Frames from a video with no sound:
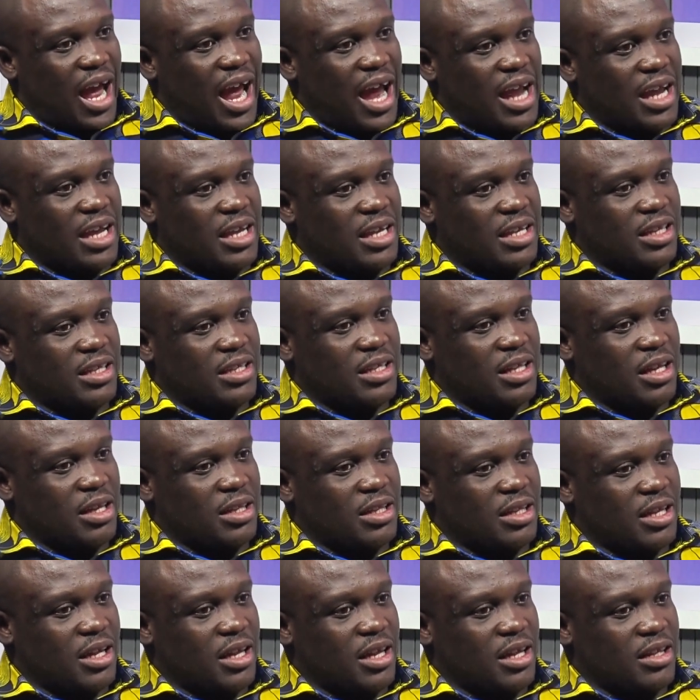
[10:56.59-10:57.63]
I, the,
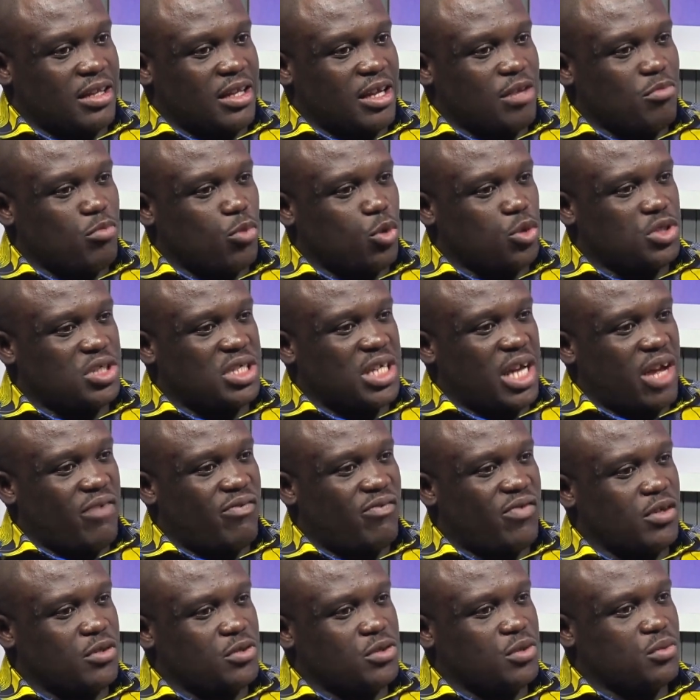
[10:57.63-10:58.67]
the, the emotion I
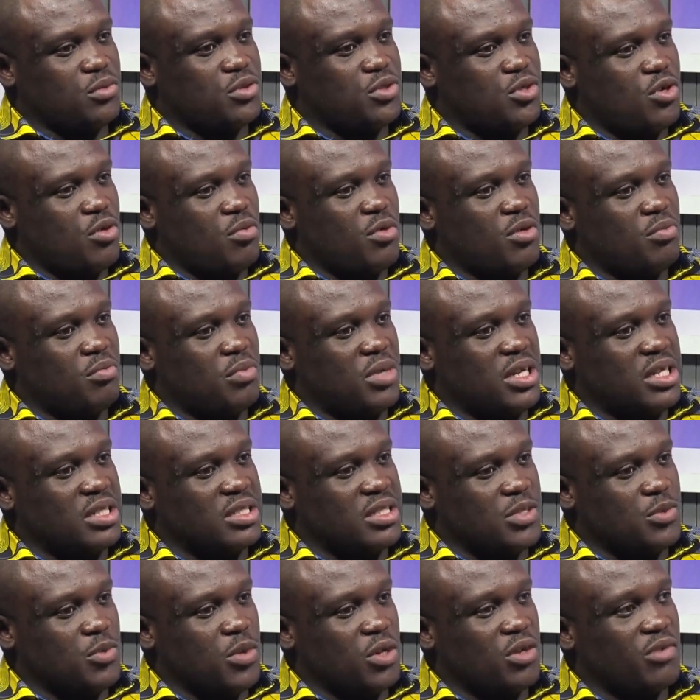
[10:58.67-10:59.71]
feel towards human beings
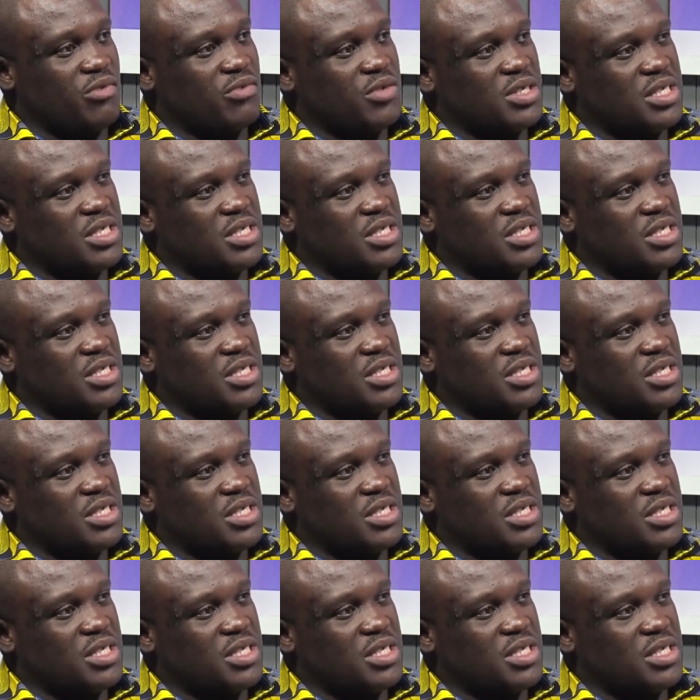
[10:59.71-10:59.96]
is one of